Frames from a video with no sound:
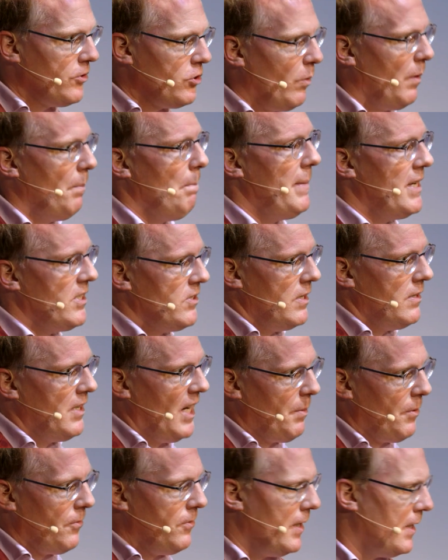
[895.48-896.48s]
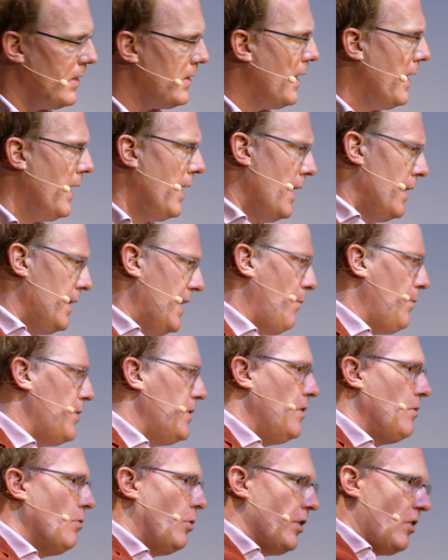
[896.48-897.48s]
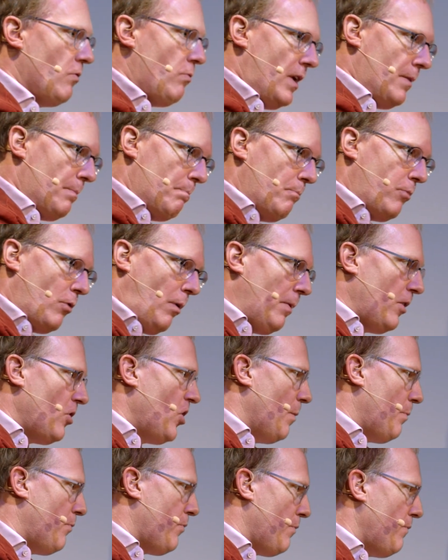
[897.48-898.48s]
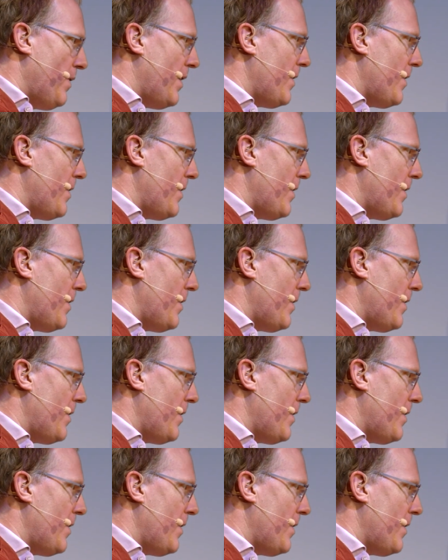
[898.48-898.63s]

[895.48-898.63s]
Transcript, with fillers: and somewhat messy type of things, that we see another one popping up for